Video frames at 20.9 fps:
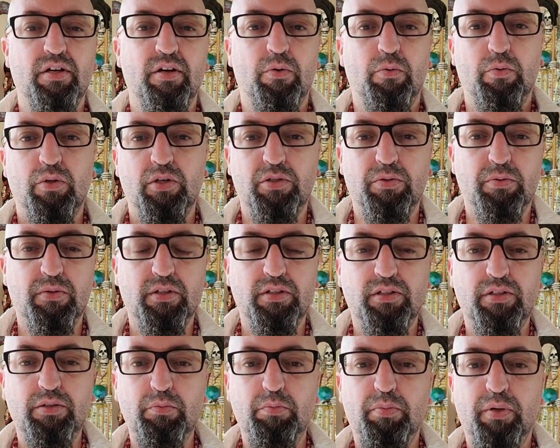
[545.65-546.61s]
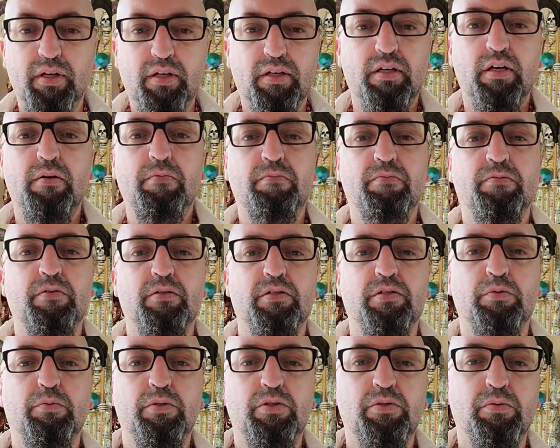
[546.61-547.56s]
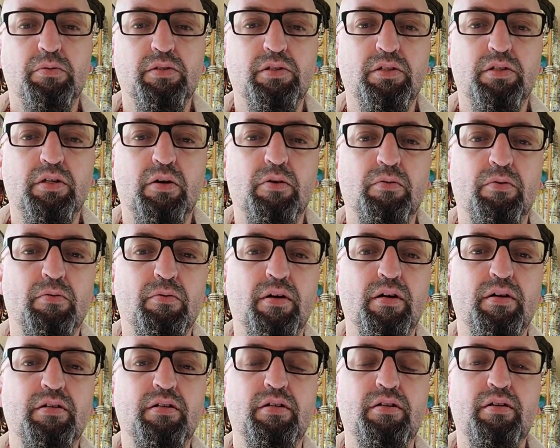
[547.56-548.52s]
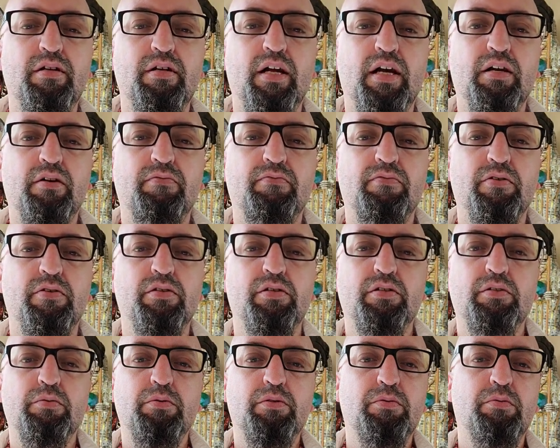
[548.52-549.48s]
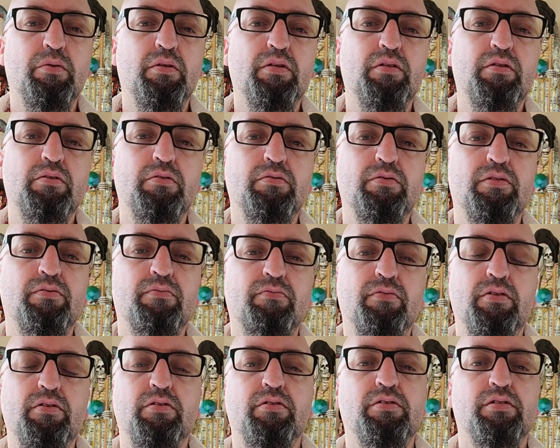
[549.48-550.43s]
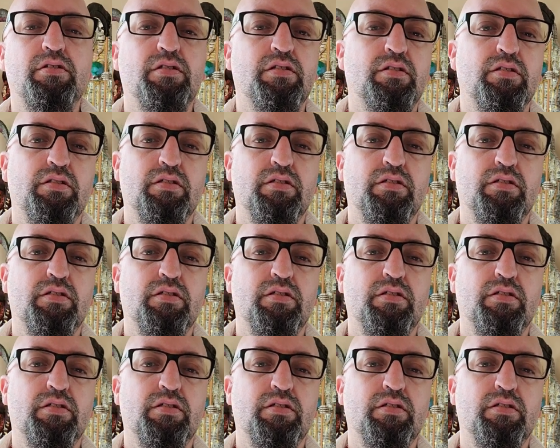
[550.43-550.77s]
Which ones you pick up first. Which ones go around your neck first. Which one goes first.